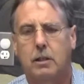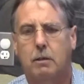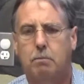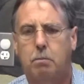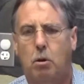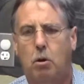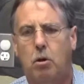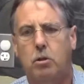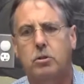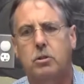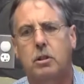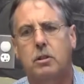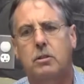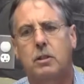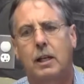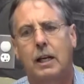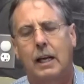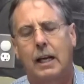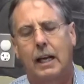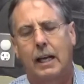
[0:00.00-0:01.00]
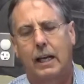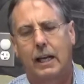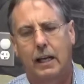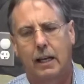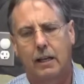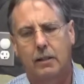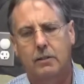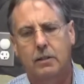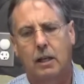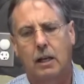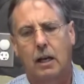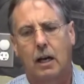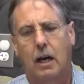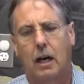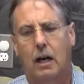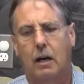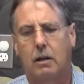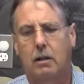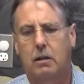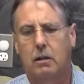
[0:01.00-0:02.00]
And a poultice is
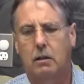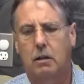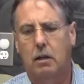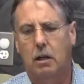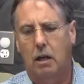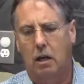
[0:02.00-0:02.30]
a